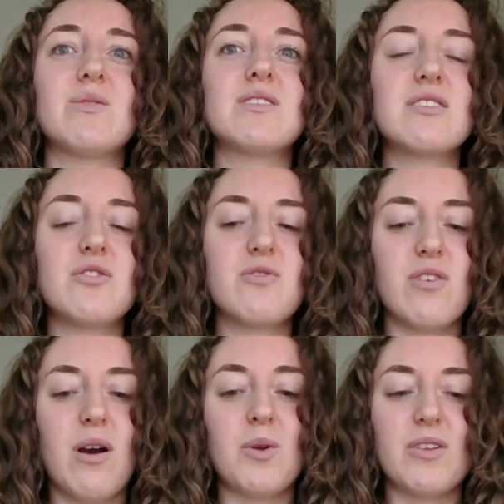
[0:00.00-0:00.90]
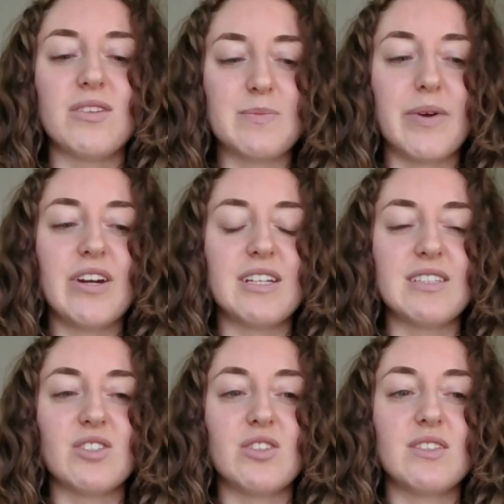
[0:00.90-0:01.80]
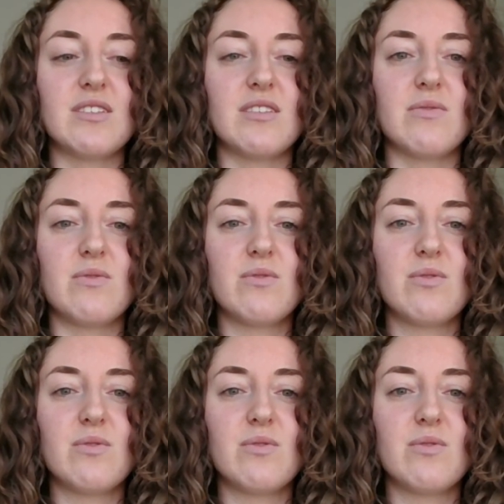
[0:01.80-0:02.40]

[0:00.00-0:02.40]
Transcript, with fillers: was such a phenomenal experience just to